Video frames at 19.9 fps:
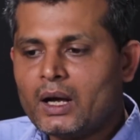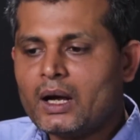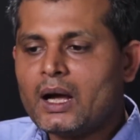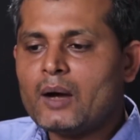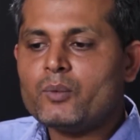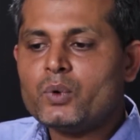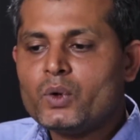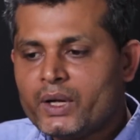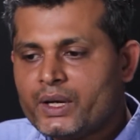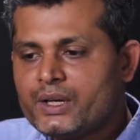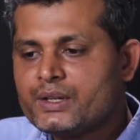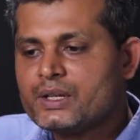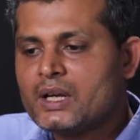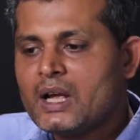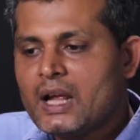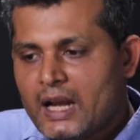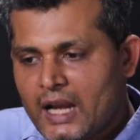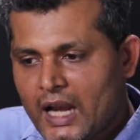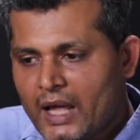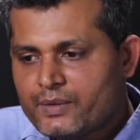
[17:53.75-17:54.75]
affluent
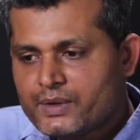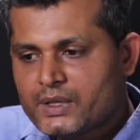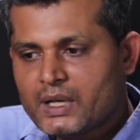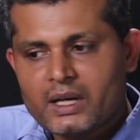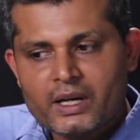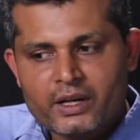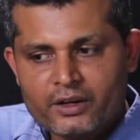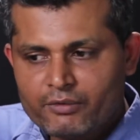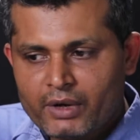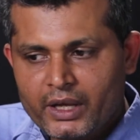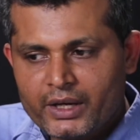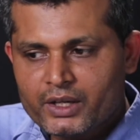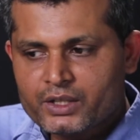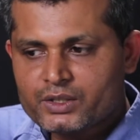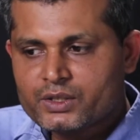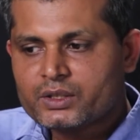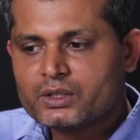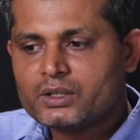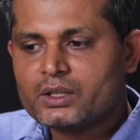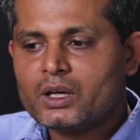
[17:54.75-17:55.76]
lifestyle and
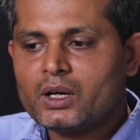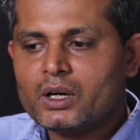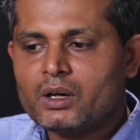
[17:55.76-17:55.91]
various